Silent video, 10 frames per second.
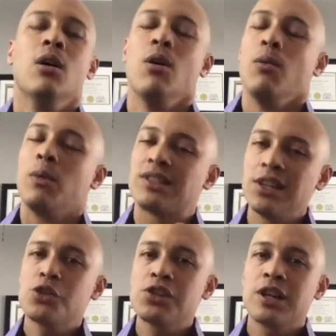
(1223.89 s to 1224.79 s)
What's
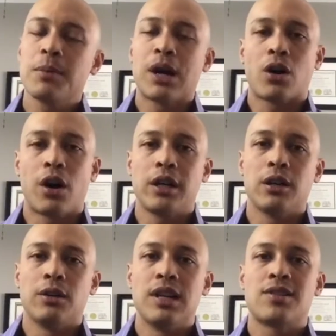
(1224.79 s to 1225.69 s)
interesting about
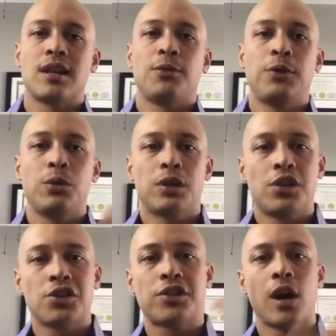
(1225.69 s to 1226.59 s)
cardio is that if you were to
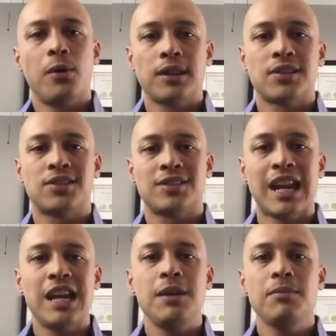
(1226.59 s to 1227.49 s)
just go at the
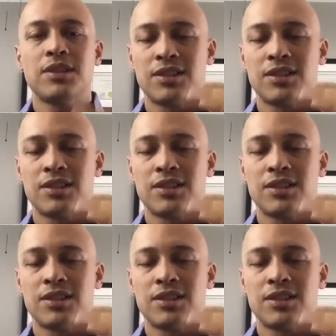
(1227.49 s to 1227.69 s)
same